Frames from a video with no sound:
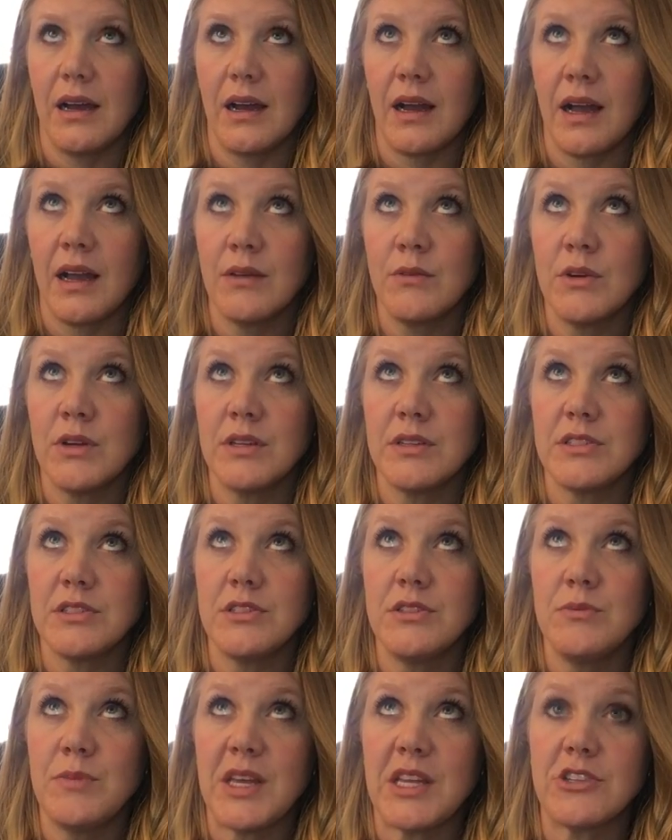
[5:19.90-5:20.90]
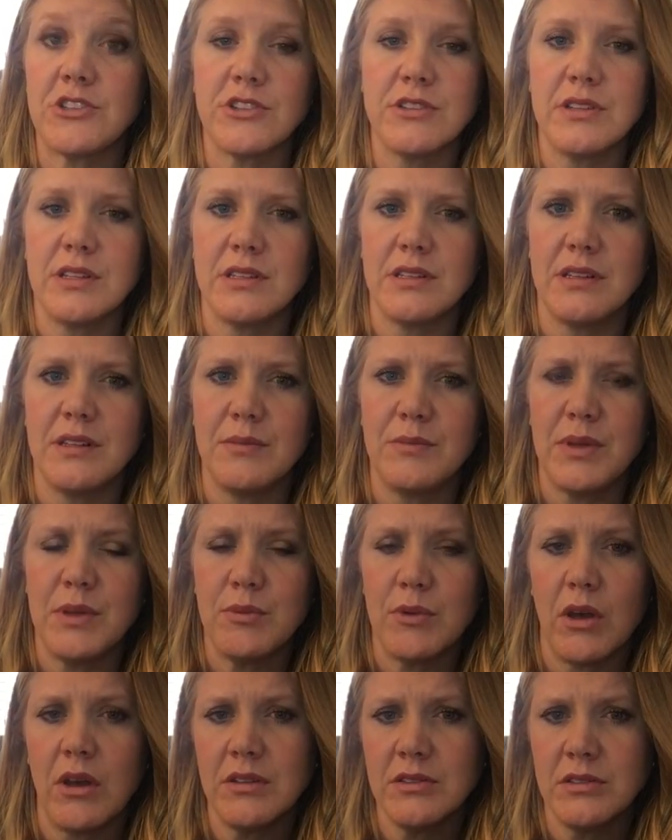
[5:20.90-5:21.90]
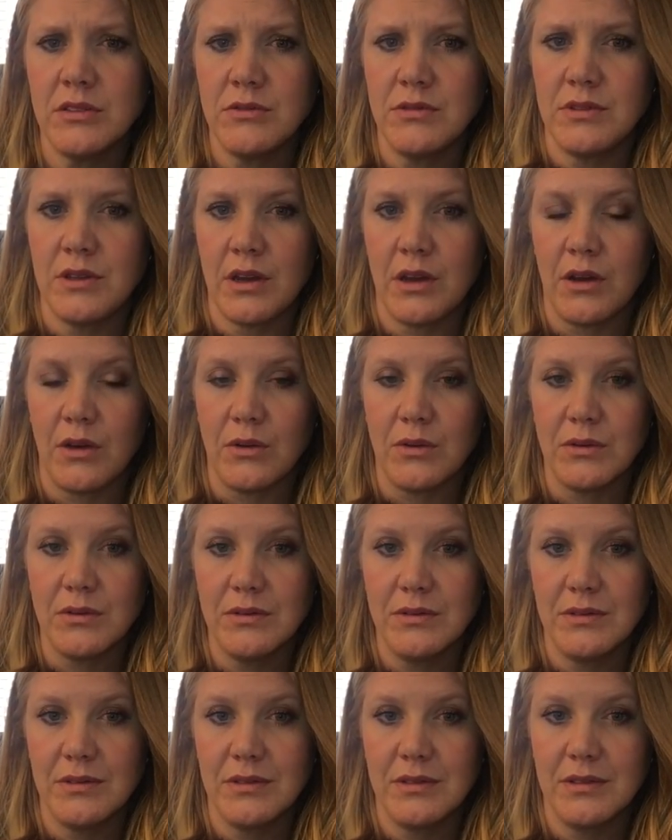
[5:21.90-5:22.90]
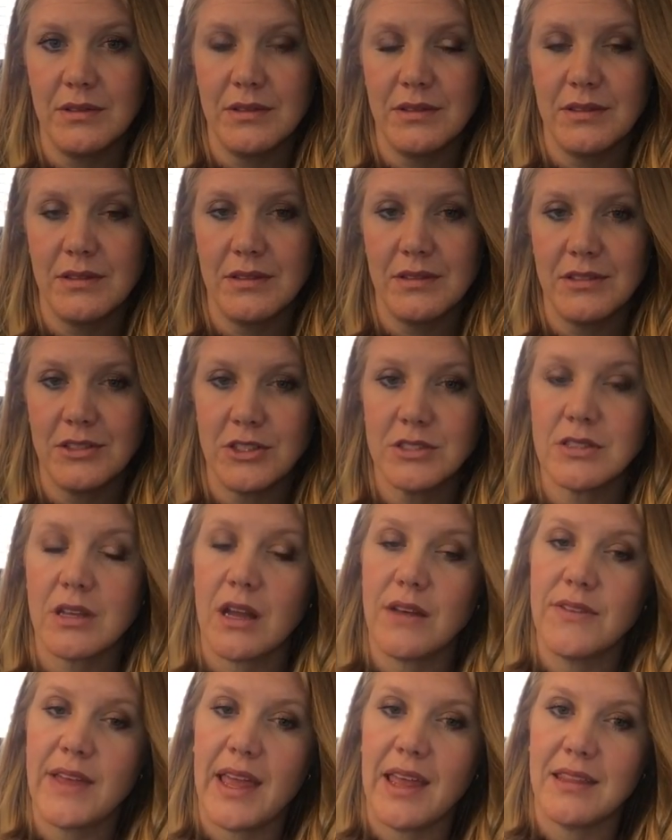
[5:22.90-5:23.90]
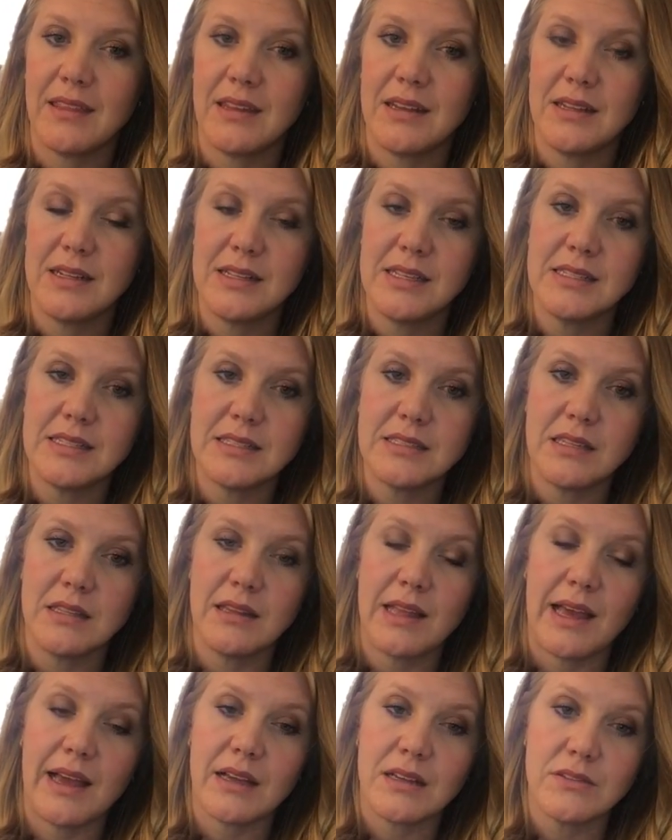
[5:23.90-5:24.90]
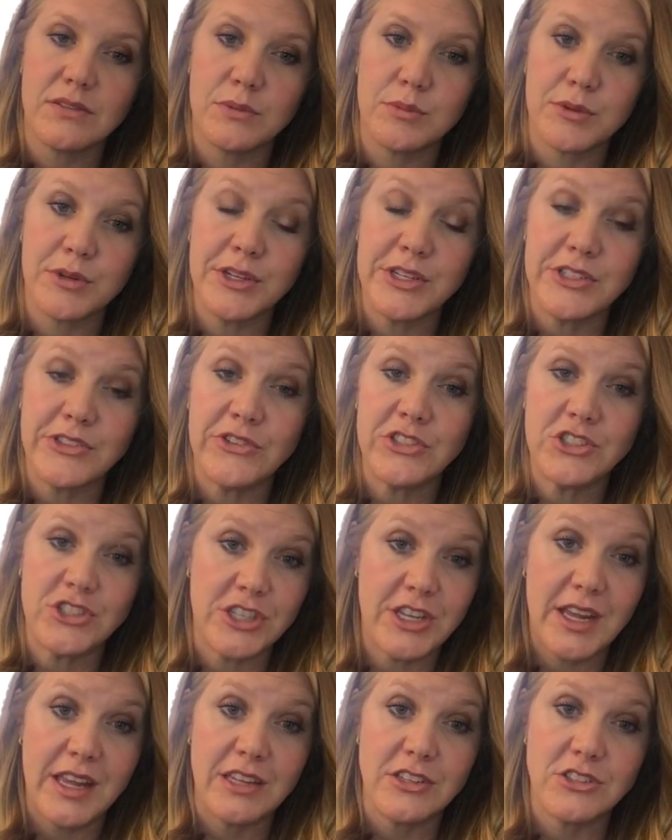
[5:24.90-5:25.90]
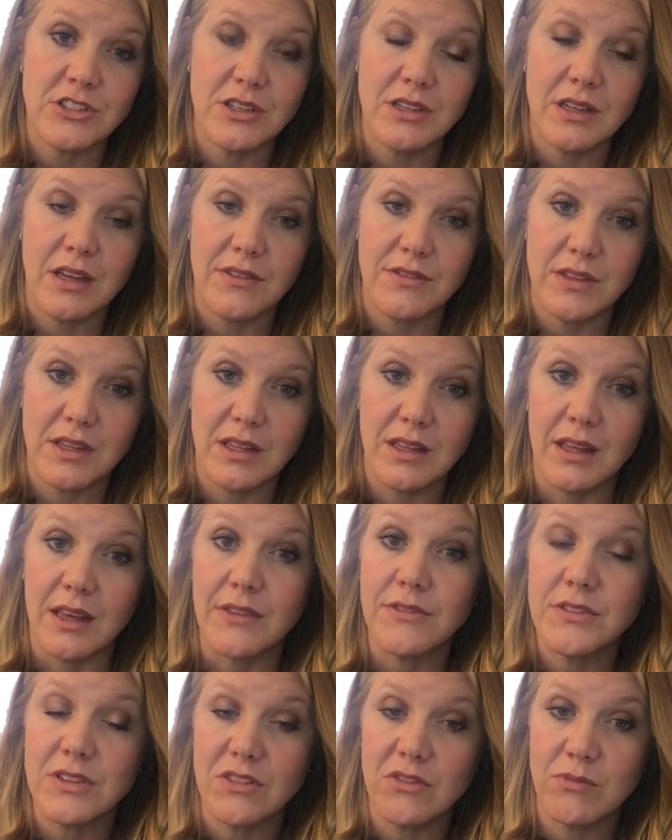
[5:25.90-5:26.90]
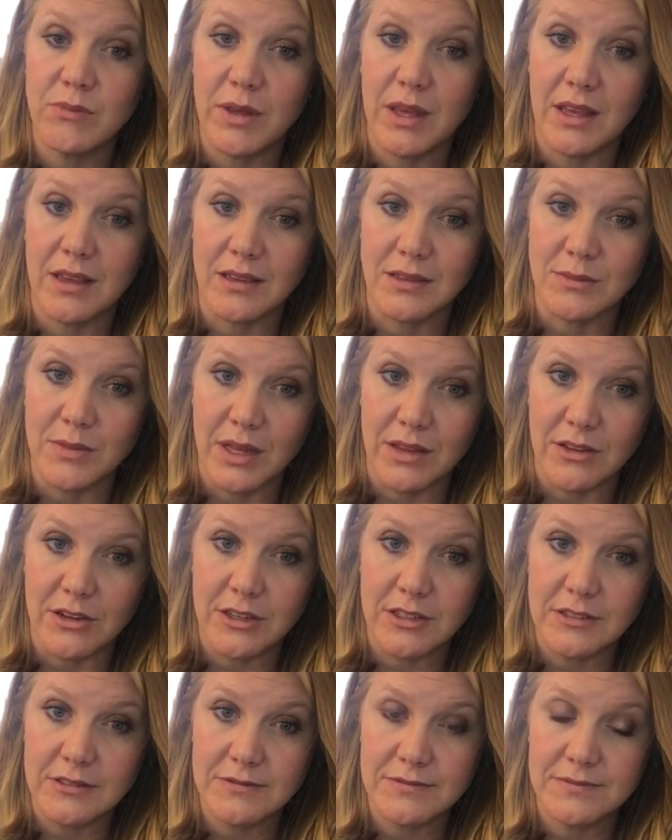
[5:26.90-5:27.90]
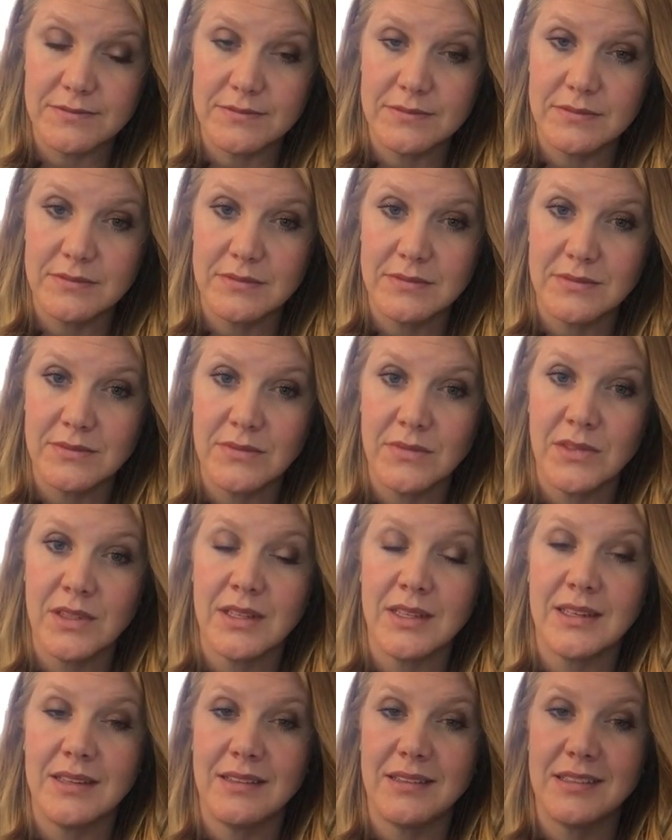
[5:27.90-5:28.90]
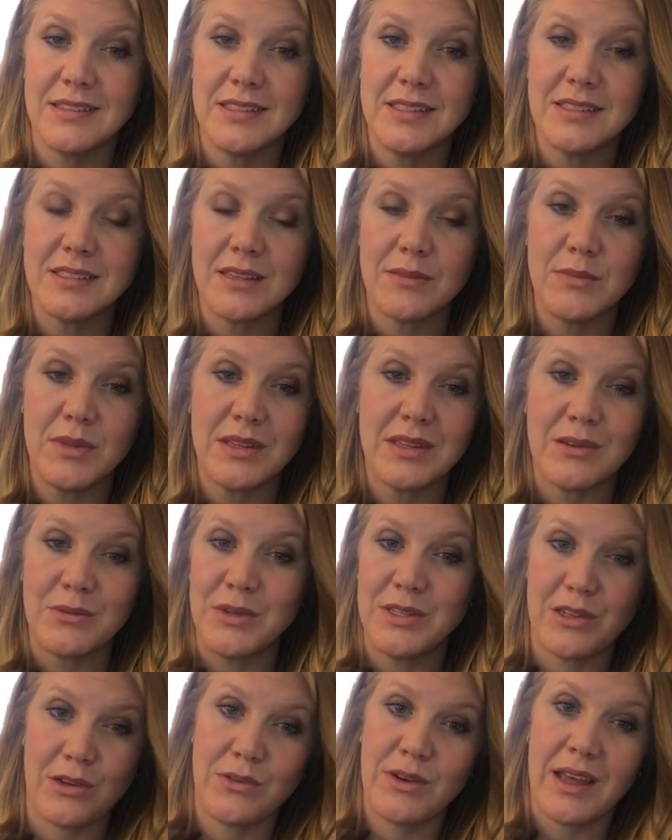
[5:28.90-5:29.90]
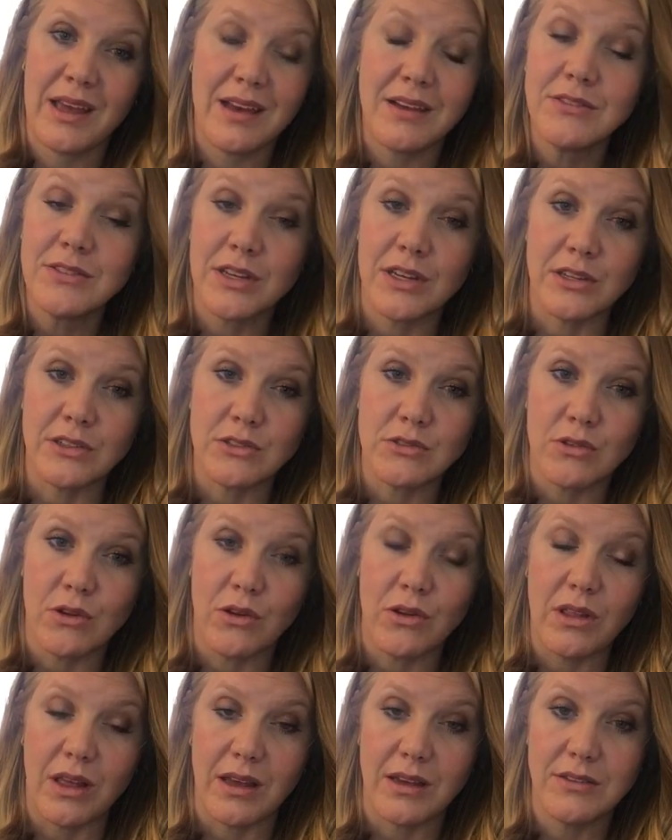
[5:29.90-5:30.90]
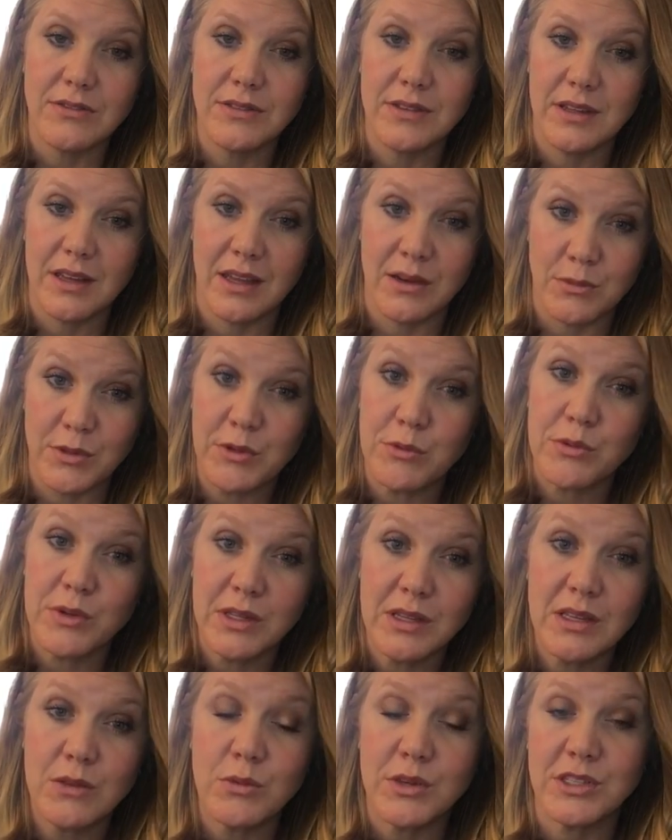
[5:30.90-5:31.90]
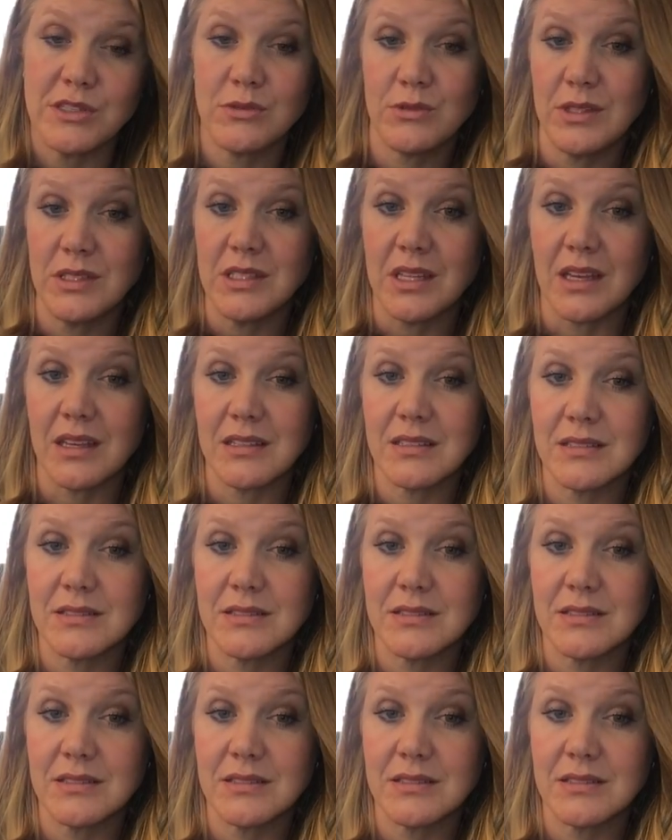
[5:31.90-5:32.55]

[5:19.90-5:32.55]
I want to make sure that people also know, just offhand, that it isn't a lack of appreciation of the gift of being a mother. This is something that we don't have control of, and we really wish we did.